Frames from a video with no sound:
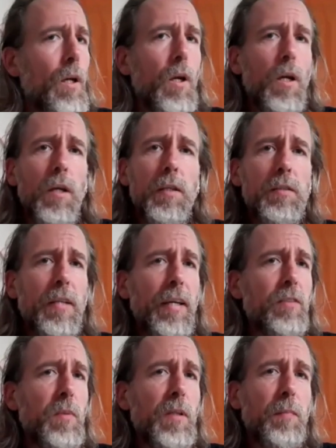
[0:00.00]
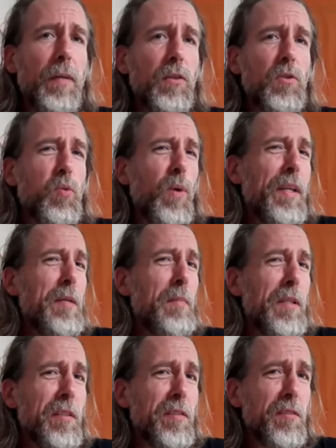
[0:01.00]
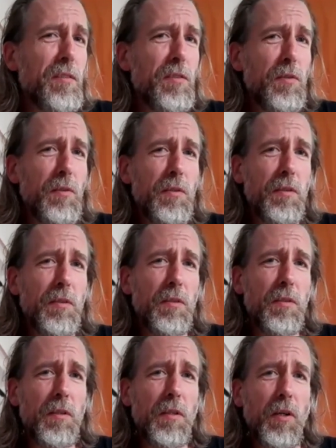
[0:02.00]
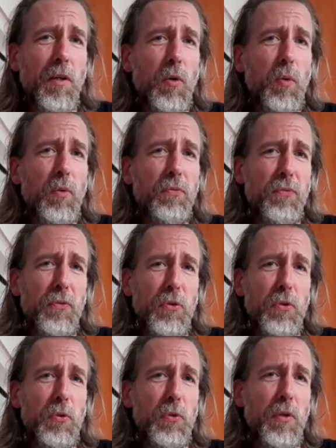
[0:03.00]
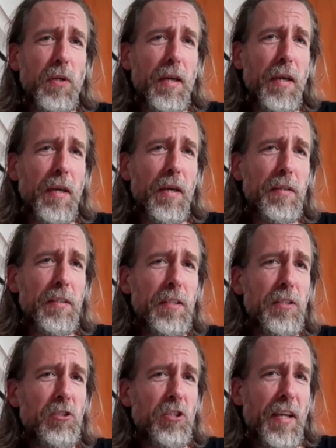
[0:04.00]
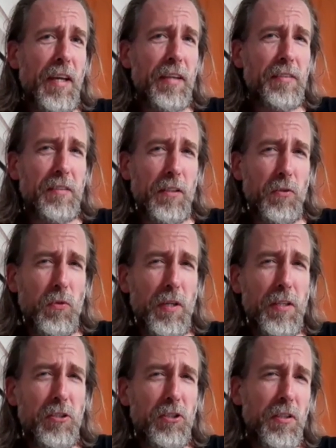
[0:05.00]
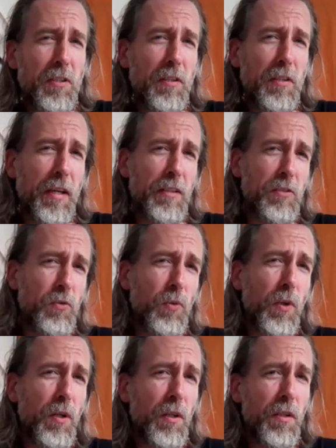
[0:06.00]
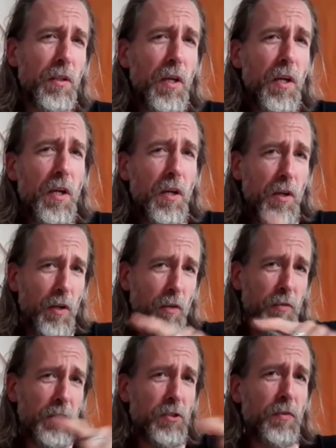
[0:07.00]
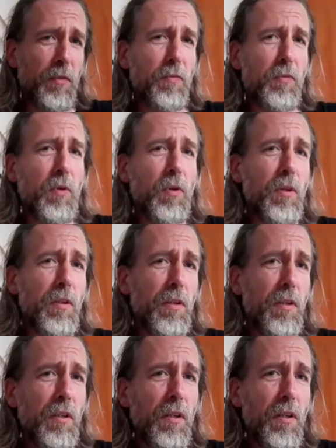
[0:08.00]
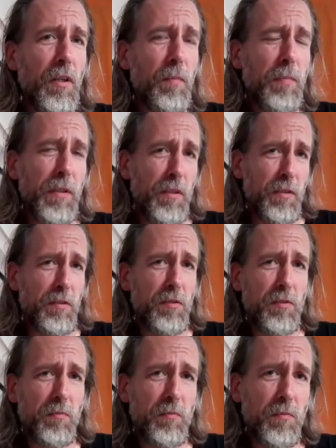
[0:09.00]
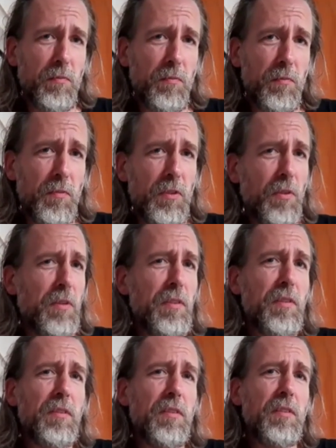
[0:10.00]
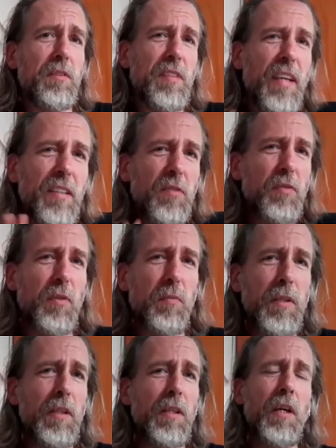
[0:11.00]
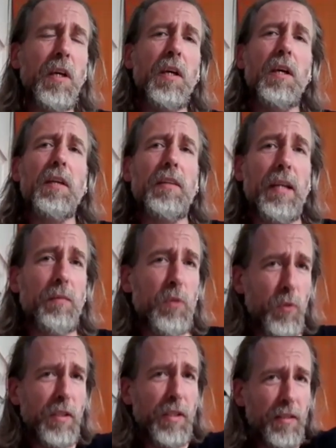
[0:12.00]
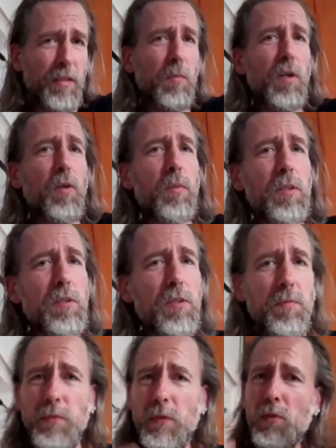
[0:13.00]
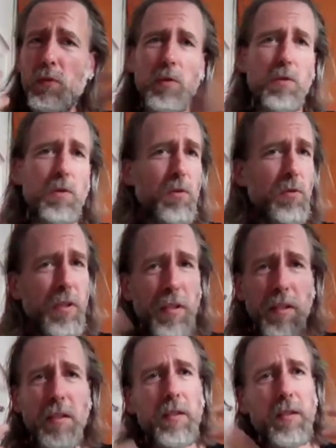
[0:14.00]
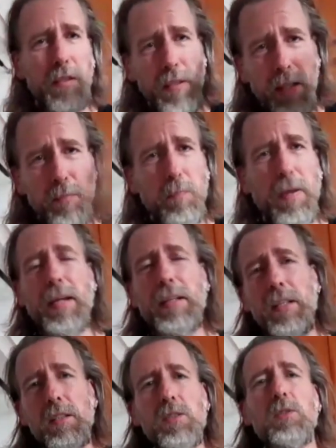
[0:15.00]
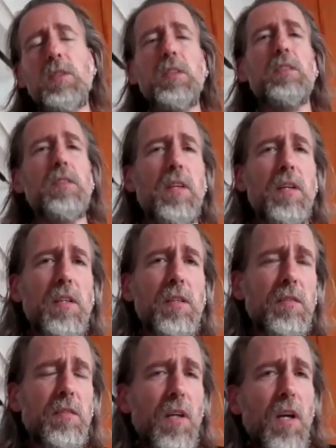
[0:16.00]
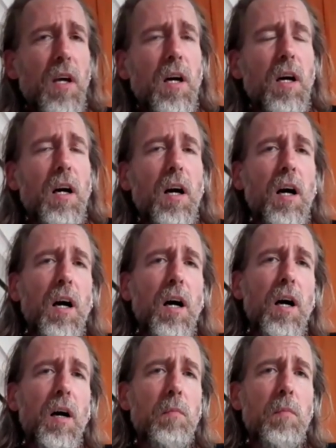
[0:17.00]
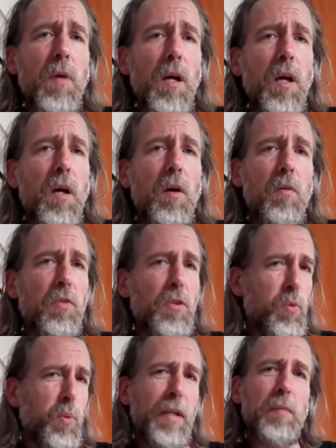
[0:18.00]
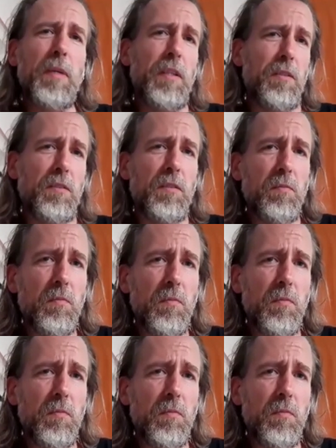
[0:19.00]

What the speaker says: it takes me about 20 minutes to go through each acceleration and Dulon of each of the four pillars. So this is a set for me that I'm doing at the moment to really get back into these things for 20 minutes.